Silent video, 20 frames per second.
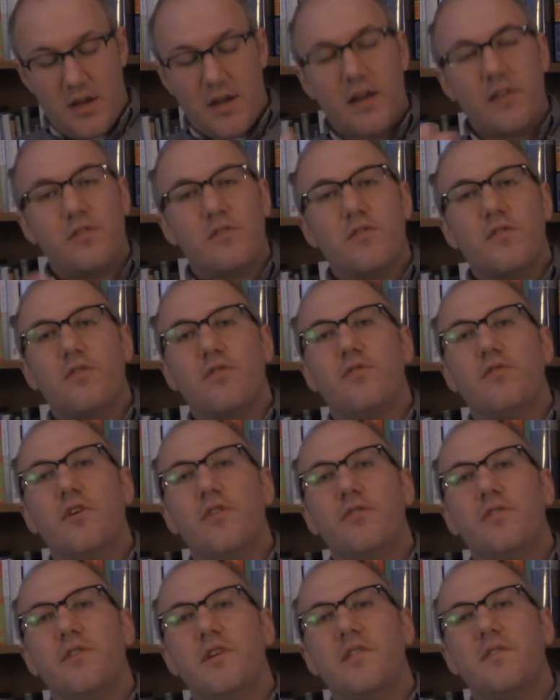and so there's
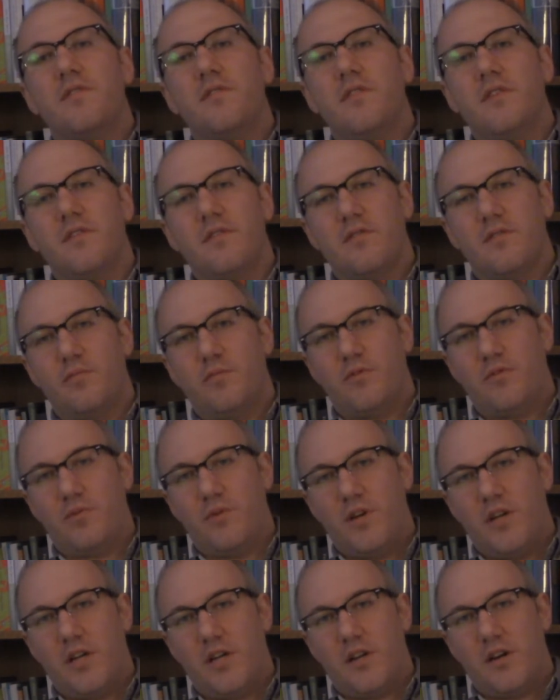no distance
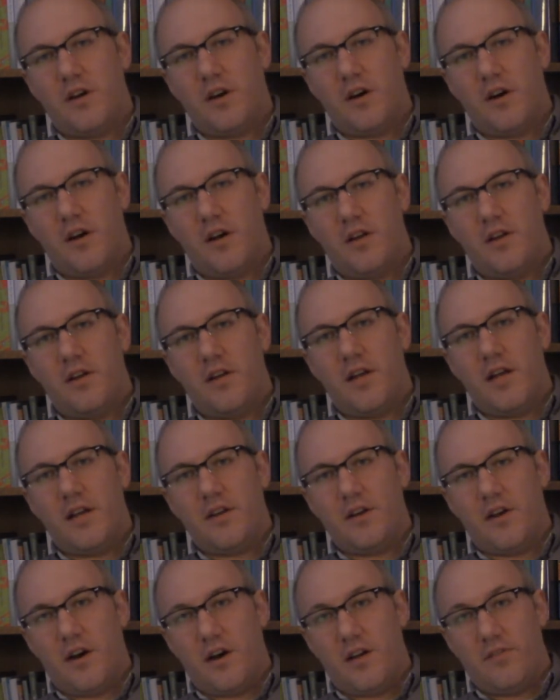between God
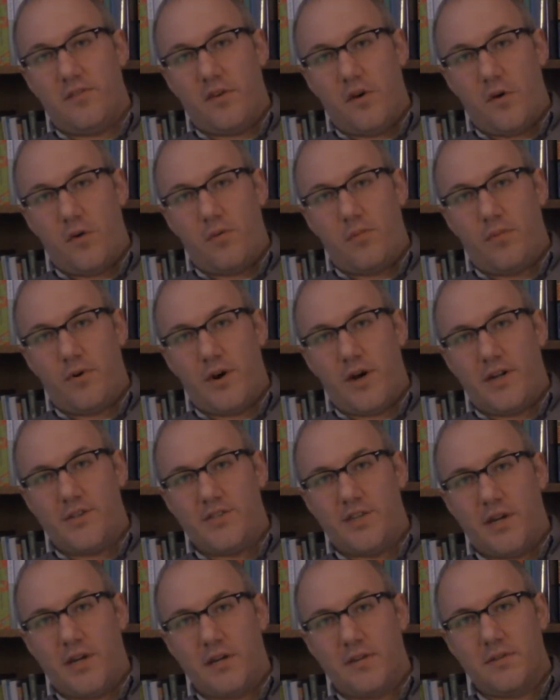and God's own
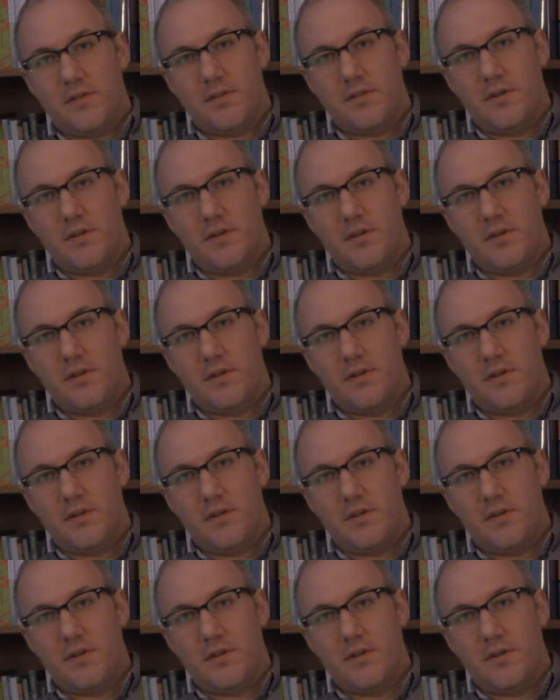projects.